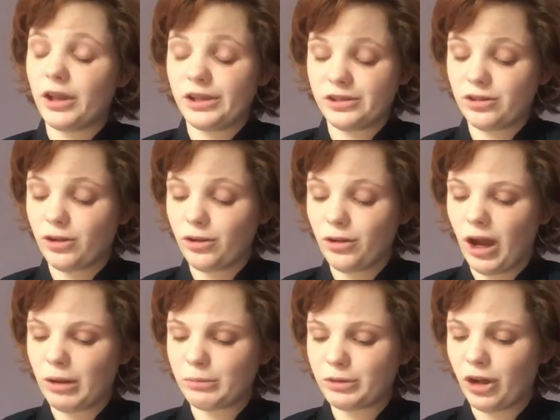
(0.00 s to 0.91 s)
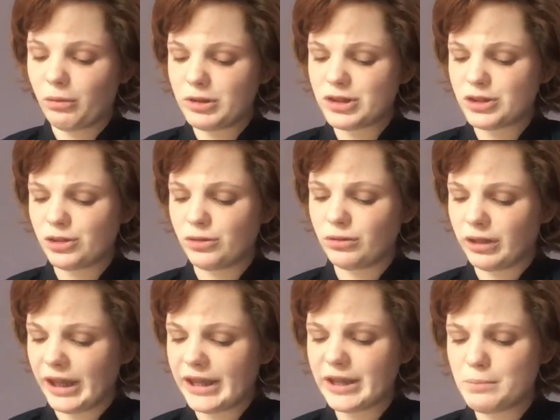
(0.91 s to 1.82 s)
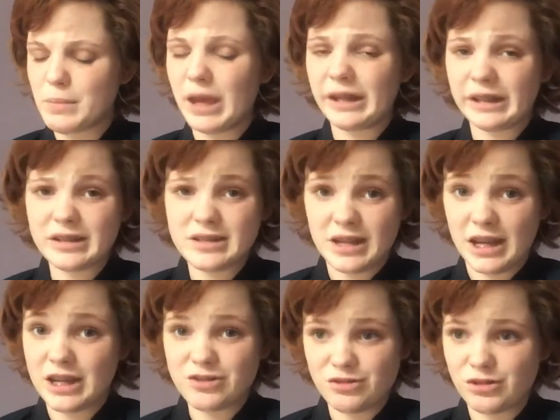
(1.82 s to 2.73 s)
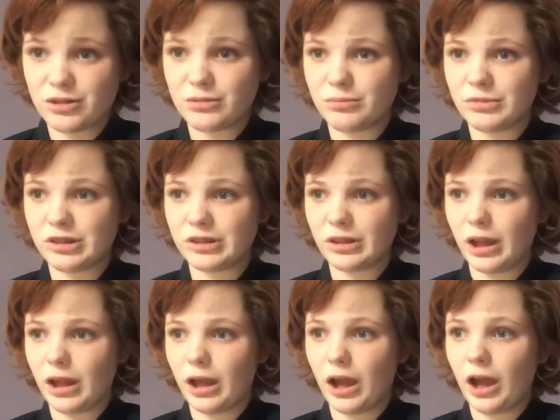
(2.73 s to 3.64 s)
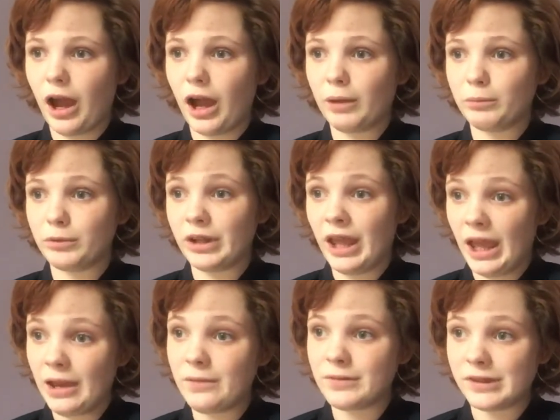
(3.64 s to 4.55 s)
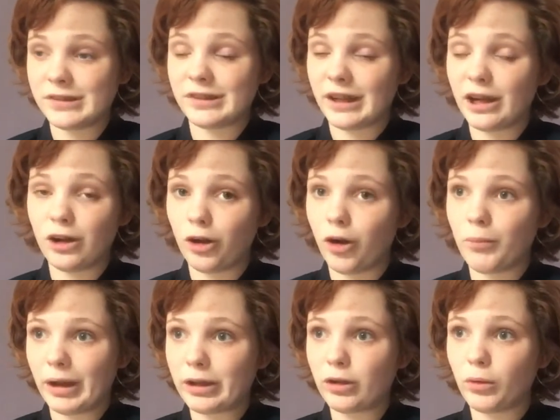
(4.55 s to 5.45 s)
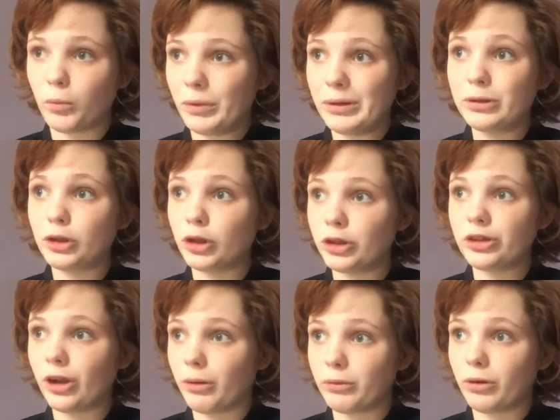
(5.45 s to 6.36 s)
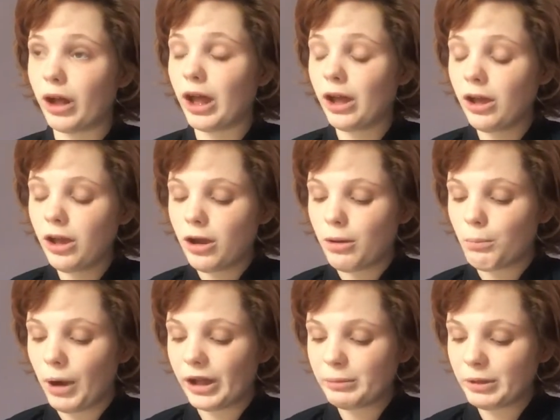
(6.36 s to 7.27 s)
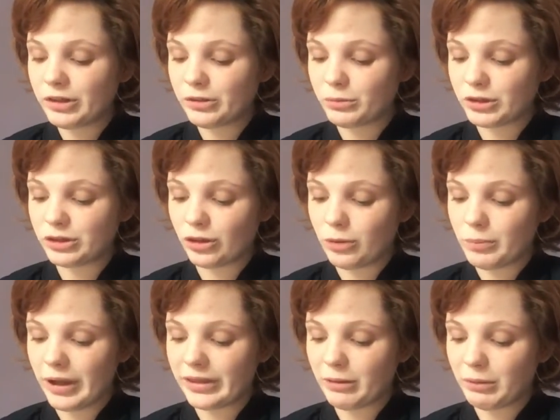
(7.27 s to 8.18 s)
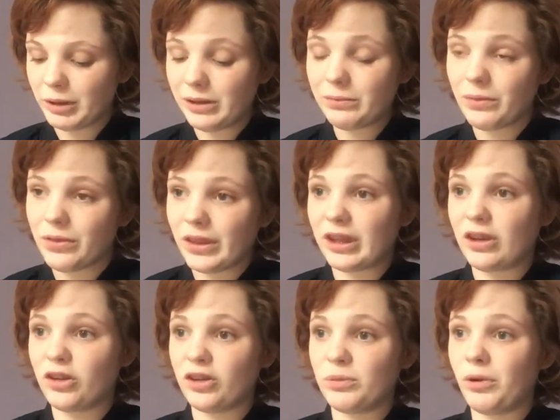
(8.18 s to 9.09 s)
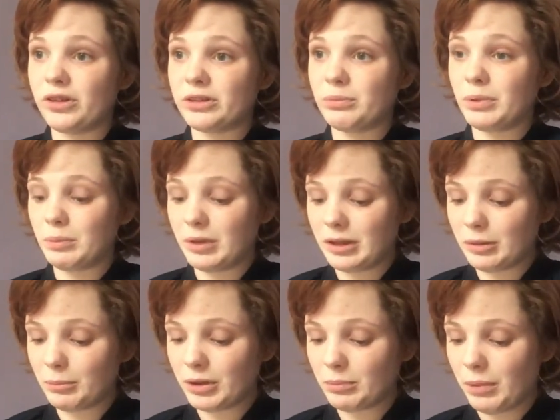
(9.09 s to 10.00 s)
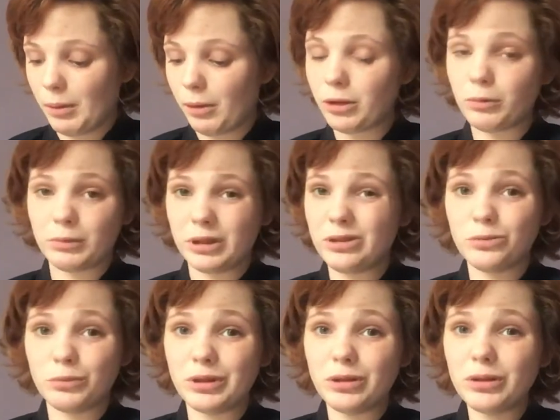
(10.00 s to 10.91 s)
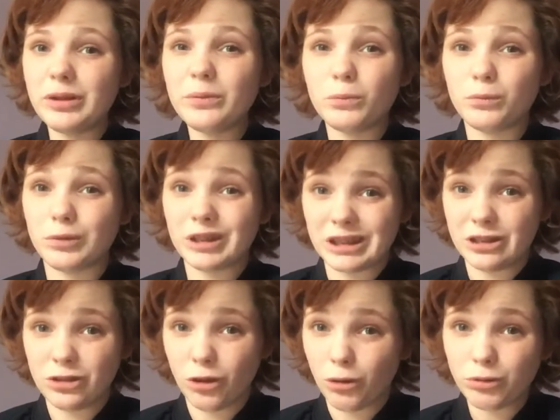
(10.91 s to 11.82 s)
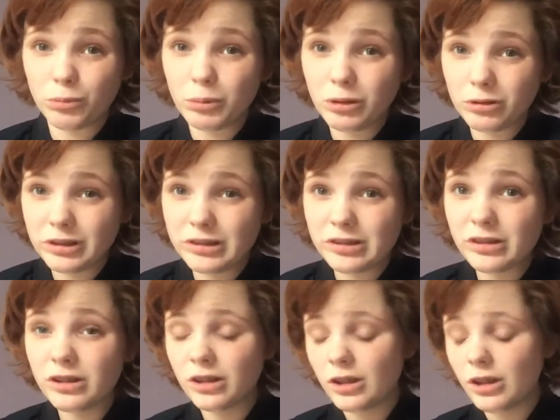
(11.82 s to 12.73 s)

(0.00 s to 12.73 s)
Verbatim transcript: You know, I would go into like manic tantrums. I would have to stay at home. I, we couldn't go on. My depression was so bad that we even think it could have possibly been a bit of bipolar. We, we don't even really know, to be honest.